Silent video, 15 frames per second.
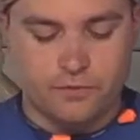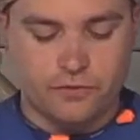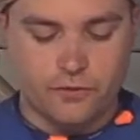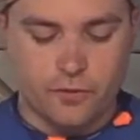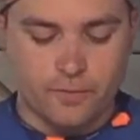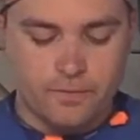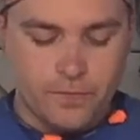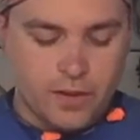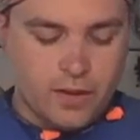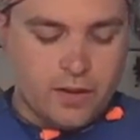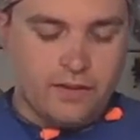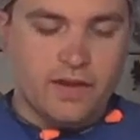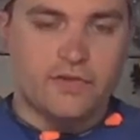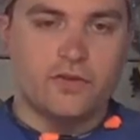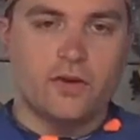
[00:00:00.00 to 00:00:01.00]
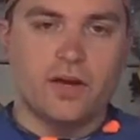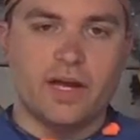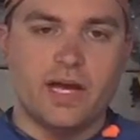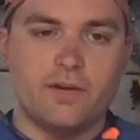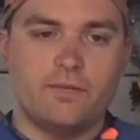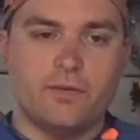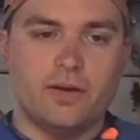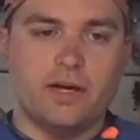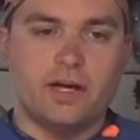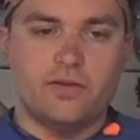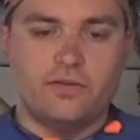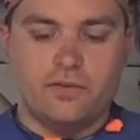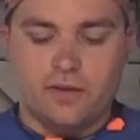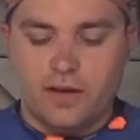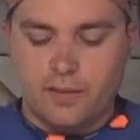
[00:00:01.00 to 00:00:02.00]
So that's all I got for you
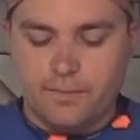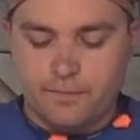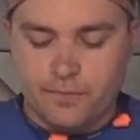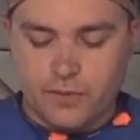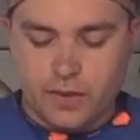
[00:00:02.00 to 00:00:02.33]
guys today.